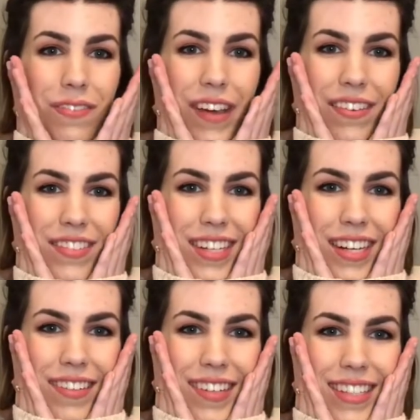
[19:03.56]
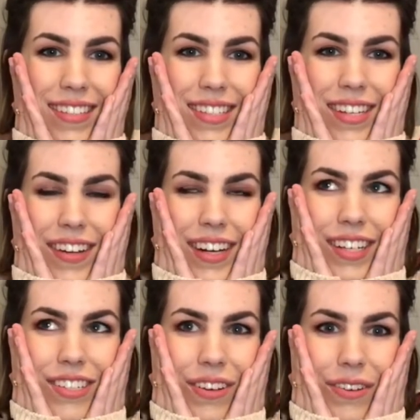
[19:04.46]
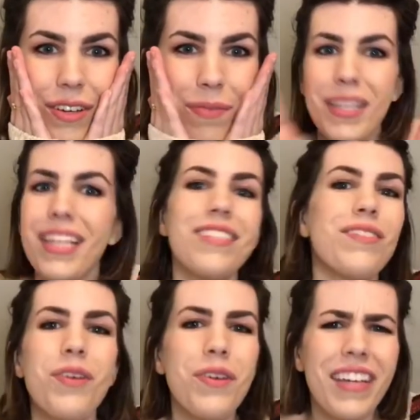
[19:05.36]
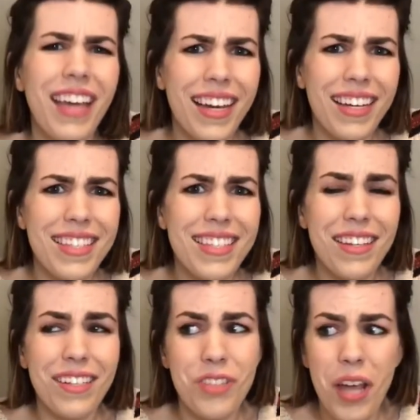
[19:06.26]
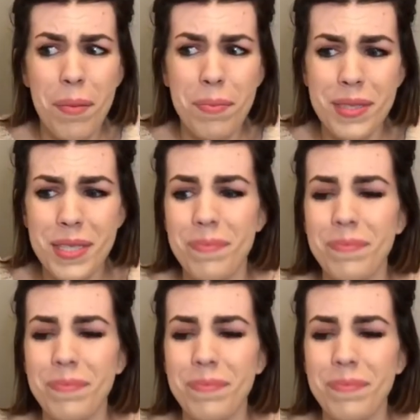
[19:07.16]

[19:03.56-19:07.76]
5-star reads, which I've already shown you, let's show you again because they're gems.